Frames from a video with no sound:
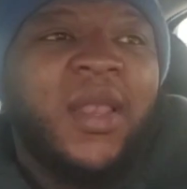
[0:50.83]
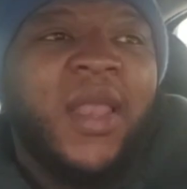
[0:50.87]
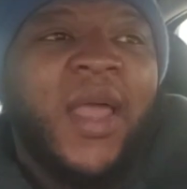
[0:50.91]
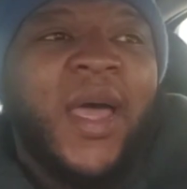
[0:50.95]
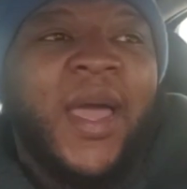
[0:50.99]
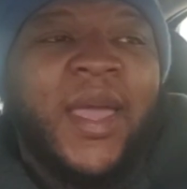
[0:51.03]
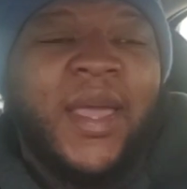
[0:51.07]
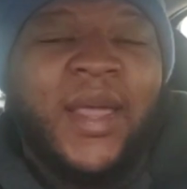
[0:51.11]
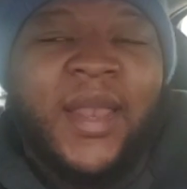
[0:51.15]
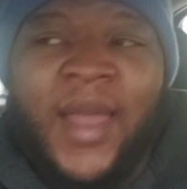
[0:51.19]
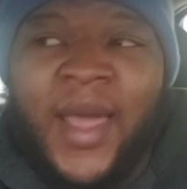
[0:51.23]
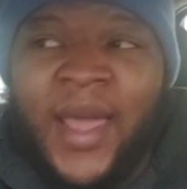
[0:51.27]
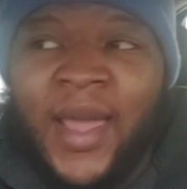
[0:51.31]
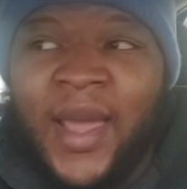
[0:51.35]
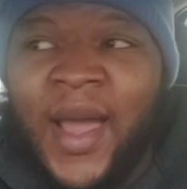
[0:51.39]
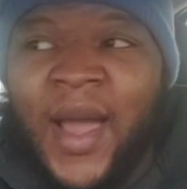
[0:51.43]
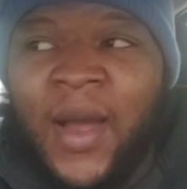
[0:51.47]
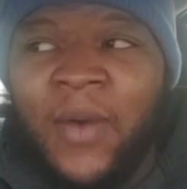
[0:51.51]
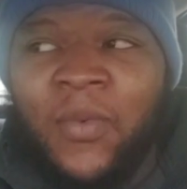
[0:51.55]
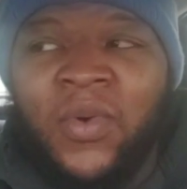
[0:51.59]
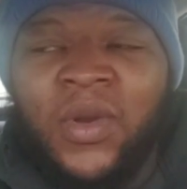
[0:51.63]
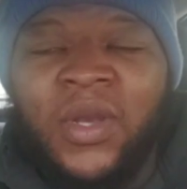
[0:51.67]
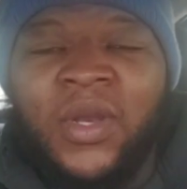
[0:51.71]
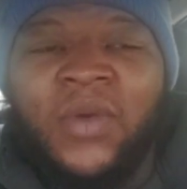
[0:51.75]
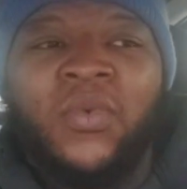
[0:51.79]
Like
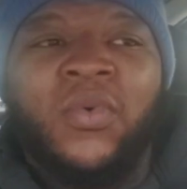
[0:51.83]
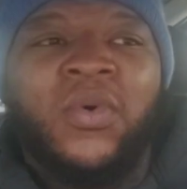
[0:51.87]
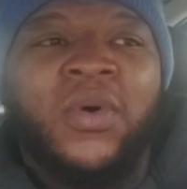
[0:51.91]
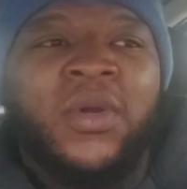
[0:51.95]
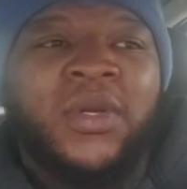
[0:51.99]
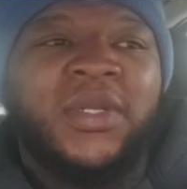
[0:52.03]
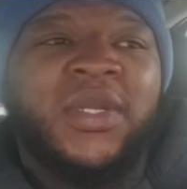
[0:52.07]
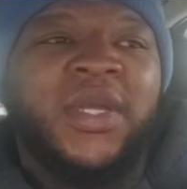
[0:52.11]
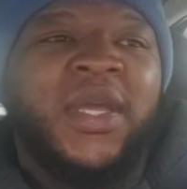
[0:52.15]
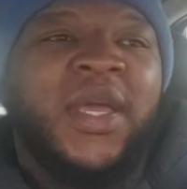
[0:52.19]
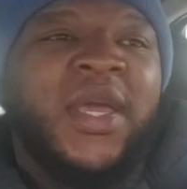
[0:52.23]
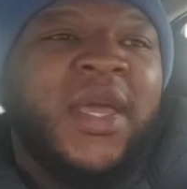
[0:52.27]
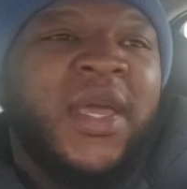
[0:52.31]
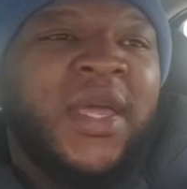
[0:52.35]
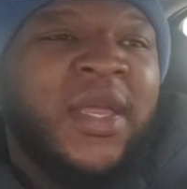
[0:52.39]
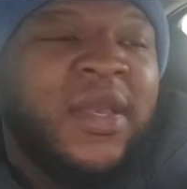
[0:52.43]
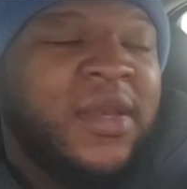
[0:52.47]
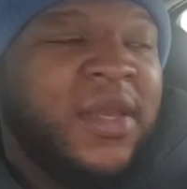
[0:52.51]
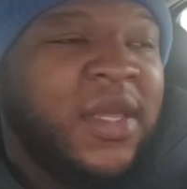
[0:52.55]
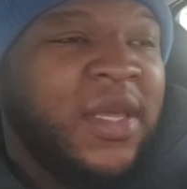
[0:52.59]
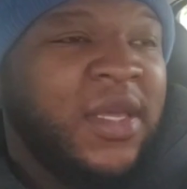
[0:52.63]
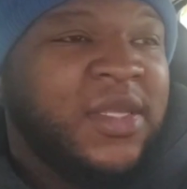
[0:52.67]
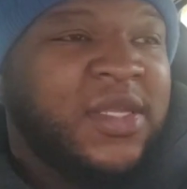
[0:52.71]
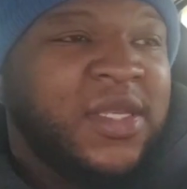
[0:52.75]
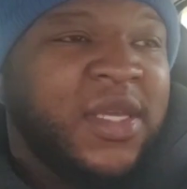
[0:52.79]
I really wanted to get
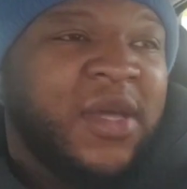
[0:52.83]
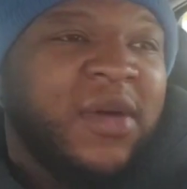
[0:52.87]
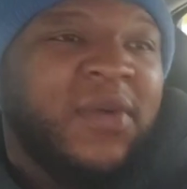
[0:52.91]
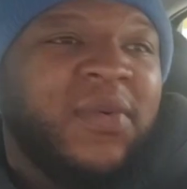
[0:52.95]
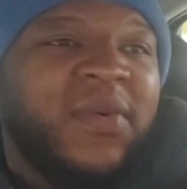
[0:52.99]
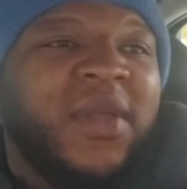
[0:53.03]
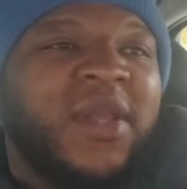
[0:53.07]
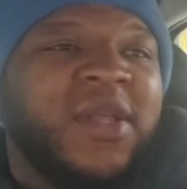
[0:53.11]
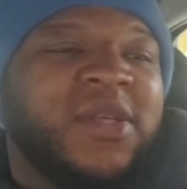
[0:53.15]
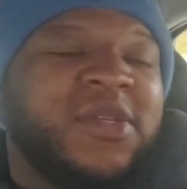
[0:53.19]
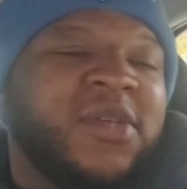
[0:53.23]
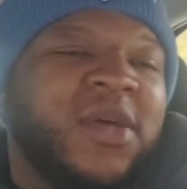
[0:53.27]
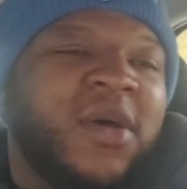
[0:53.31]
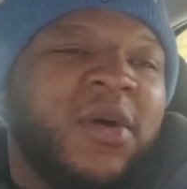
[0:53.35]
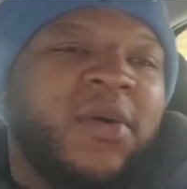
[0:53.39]
in detail with it,